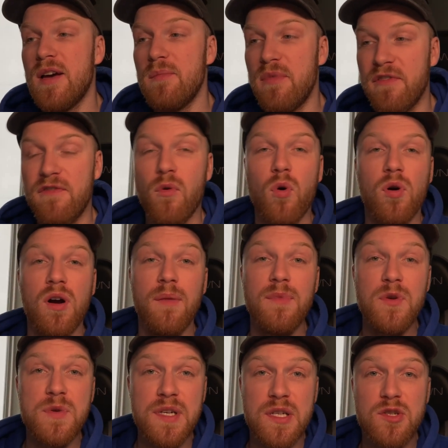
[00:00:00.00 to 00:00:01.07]
before a
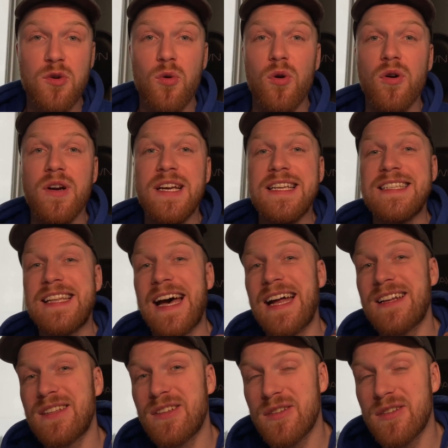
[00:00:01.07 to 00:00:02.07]
music tour is that